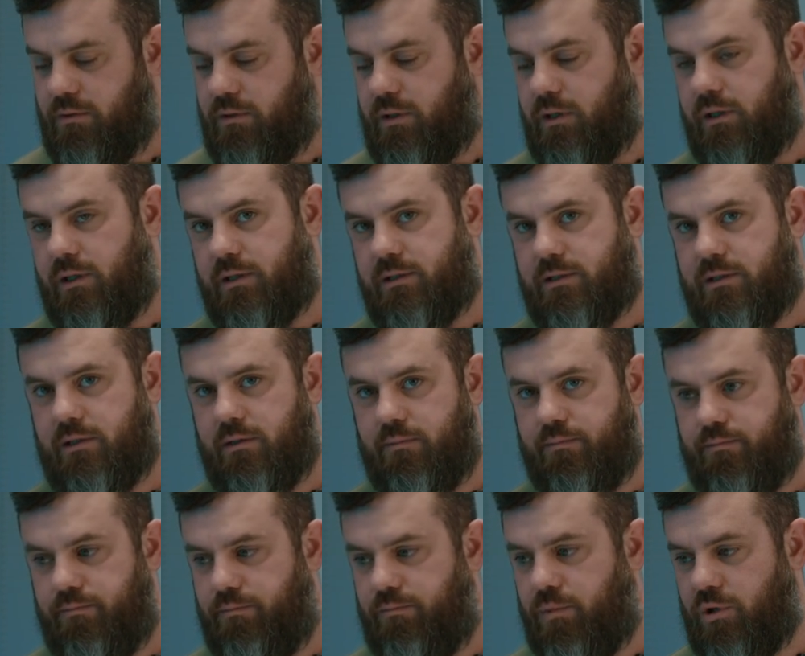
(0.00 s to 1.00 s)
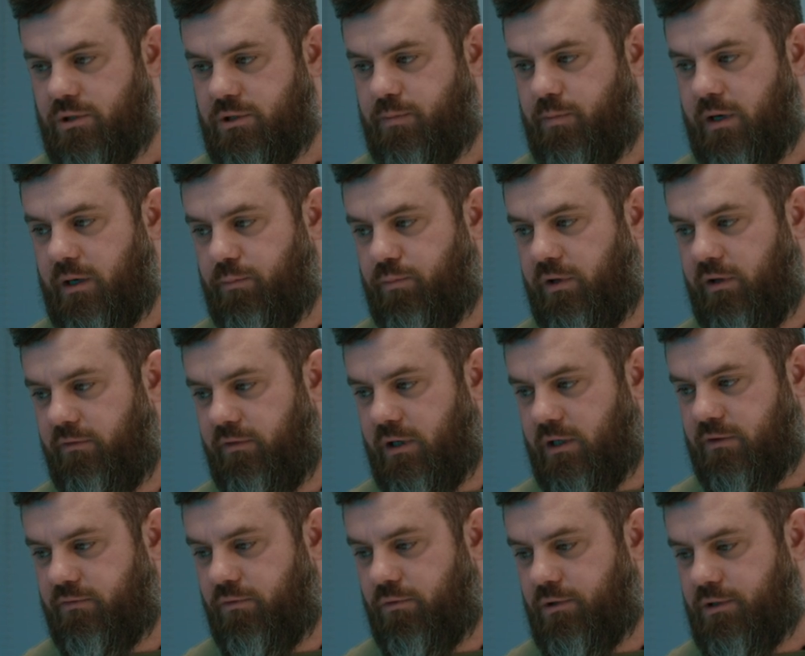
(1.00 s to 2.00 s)
Again, that's the mil-spec
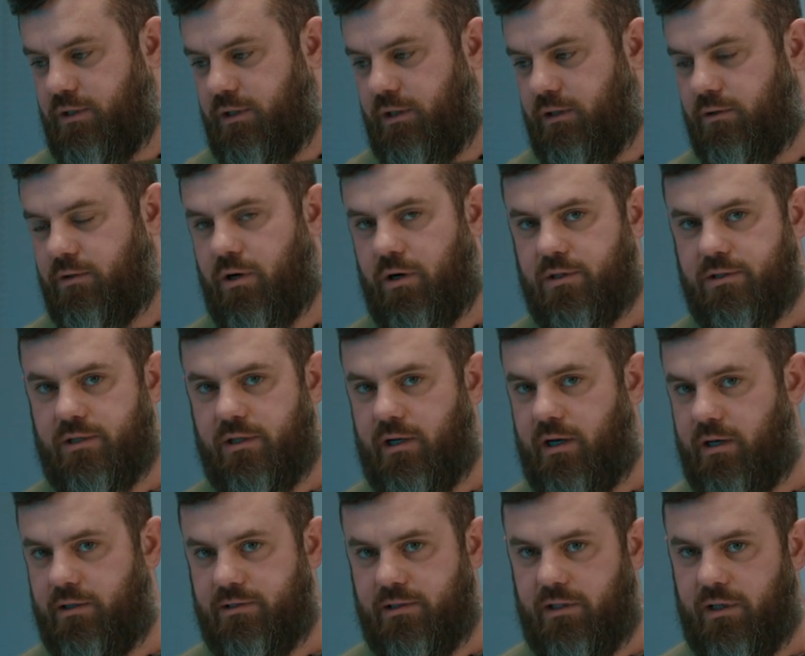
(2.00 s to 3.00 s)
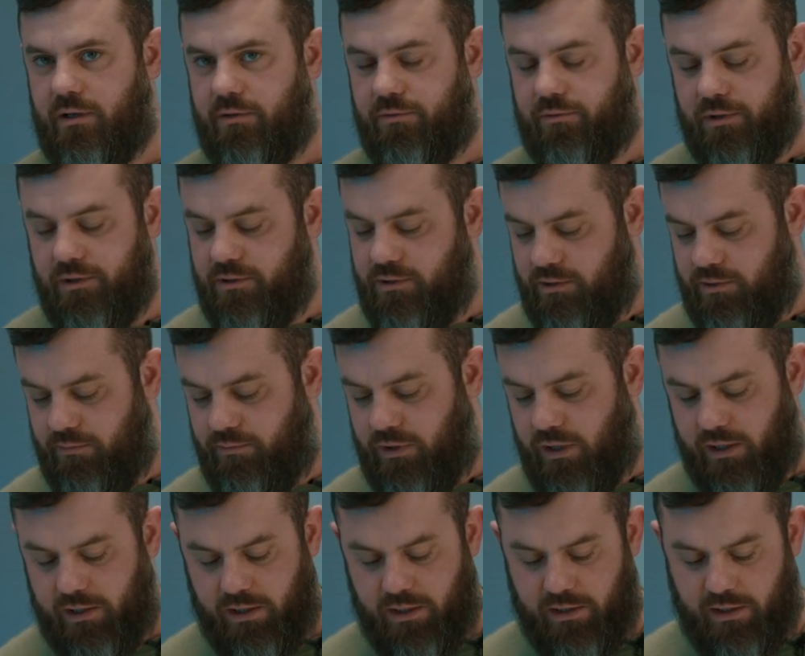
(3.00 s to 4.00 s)
PVS 14 Carson housing L3 tube,
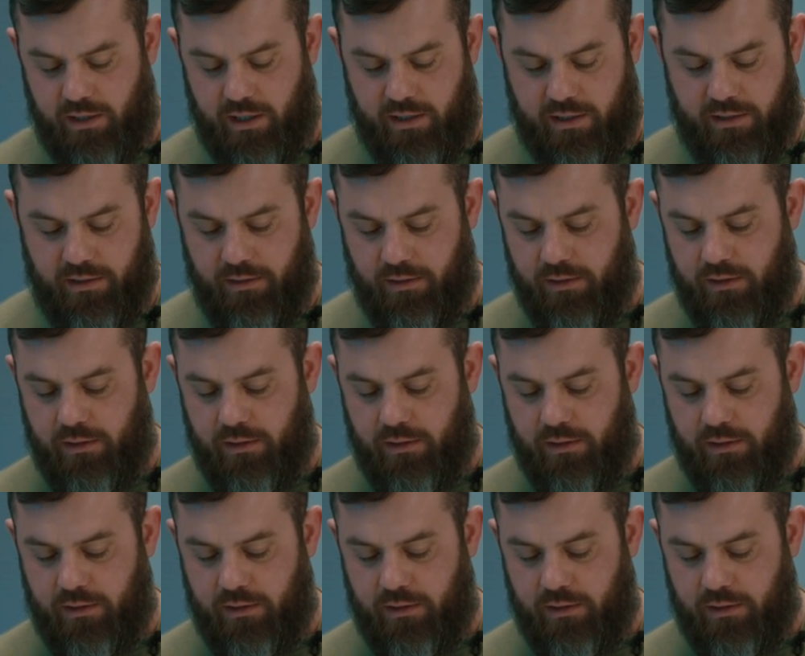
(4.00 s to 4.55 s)
yada, yada, yada.